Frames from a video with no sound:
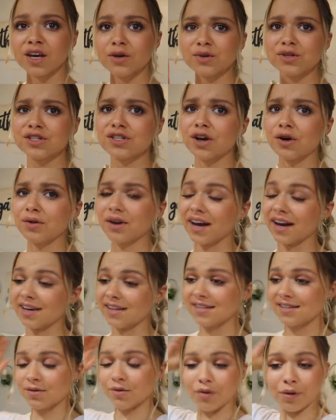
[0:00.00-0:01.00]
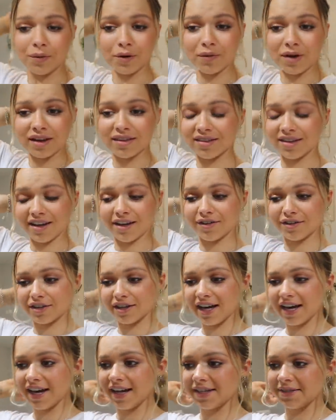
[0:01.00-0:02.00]
It was so nice when we went the other
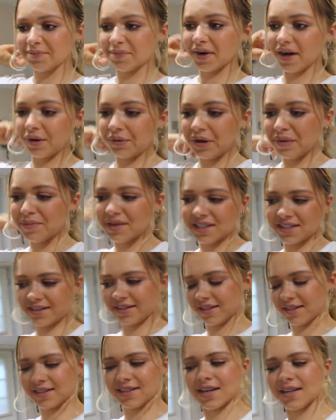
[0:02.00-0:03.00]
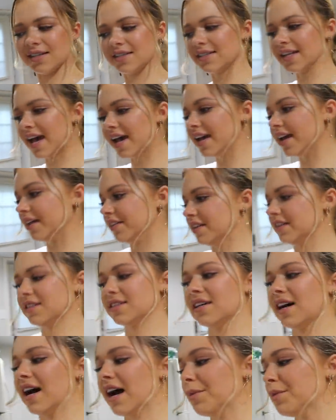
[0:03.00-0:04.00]
night, but we missed the sunset. And this
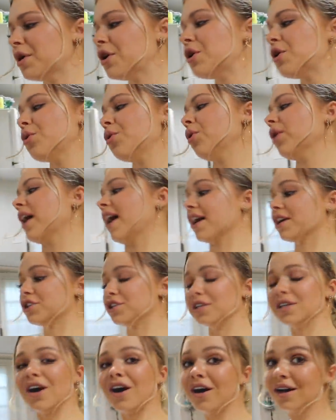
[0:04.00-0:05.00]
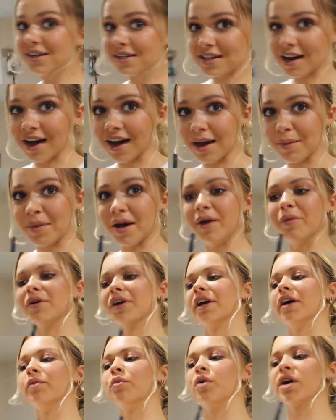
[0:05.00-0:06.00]
time we're actually on time and we're
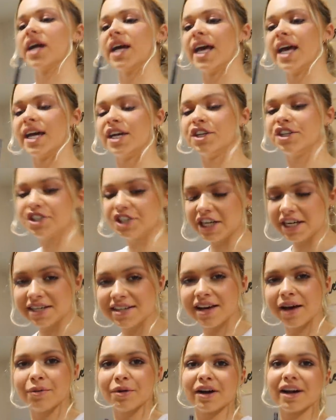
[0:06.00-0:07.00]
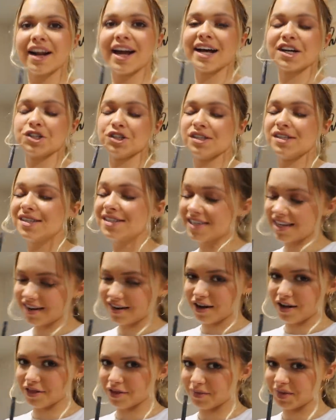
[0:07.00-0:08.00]
gonna bring a sheet and we're gonna actually sit
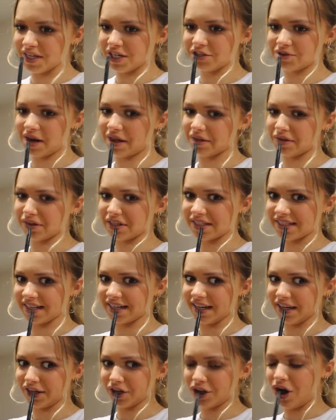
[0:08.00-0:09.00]
on the beach rather than sitting in the